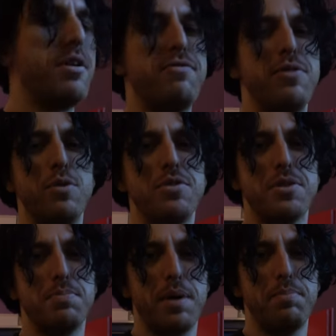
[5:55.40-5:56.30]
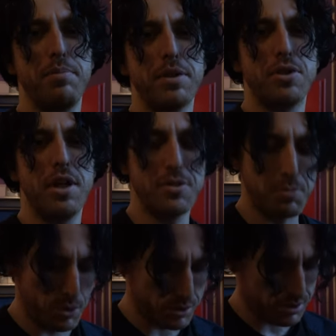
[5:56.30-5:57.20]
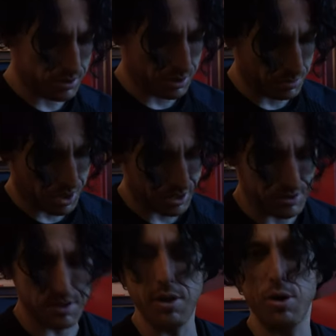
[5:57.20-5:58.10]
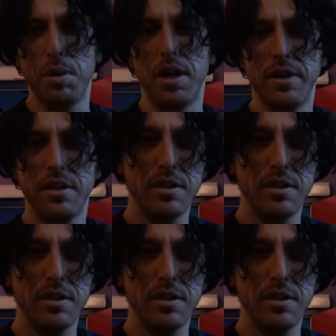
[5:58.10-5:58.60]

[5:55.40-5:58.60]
influenced by public transport, so mine is the Oban.